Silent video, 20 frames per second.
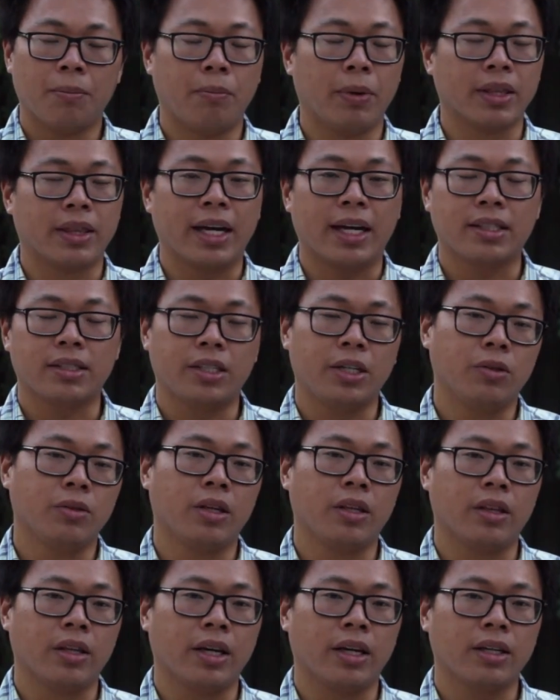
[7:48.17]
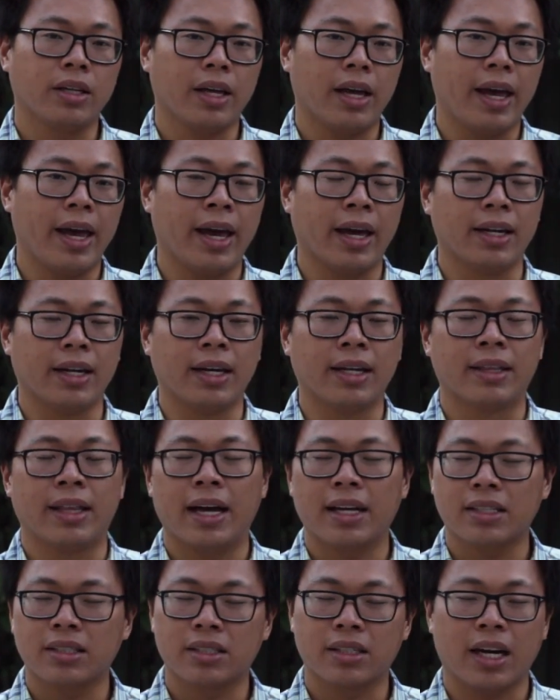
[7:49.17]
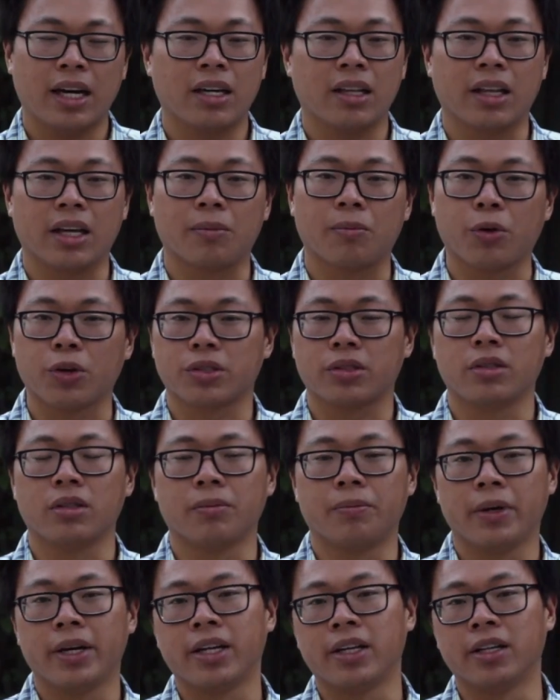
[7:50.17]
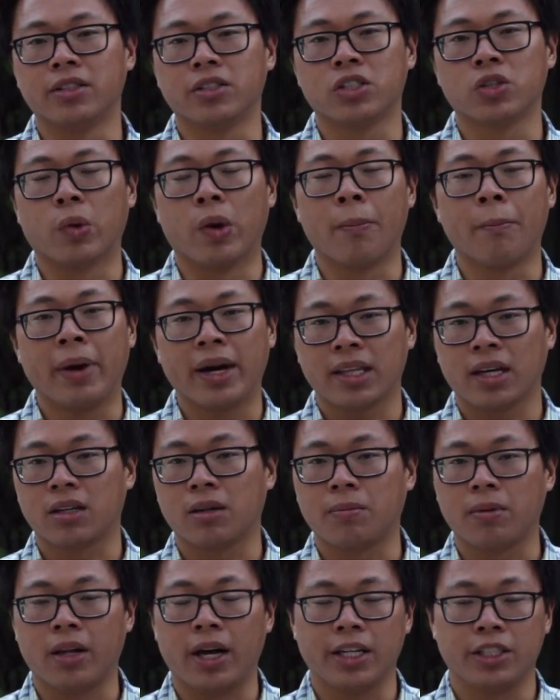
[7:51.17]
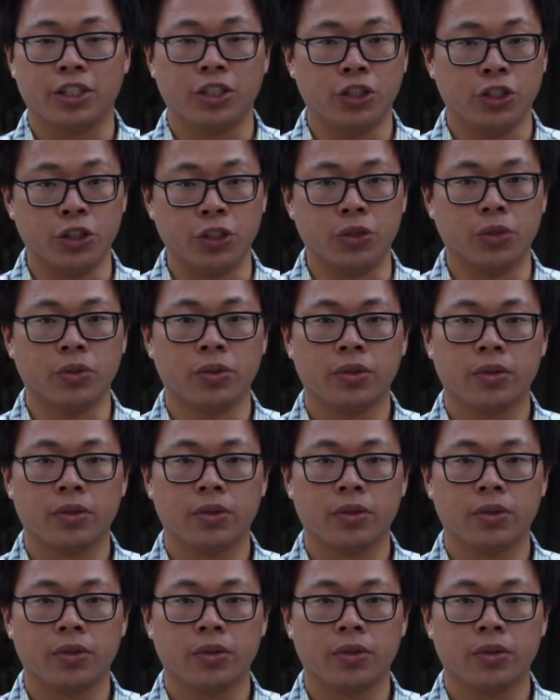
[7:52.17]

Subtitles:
But that's the only thing, and that's kind of like personal opinion, so it might not apply to you.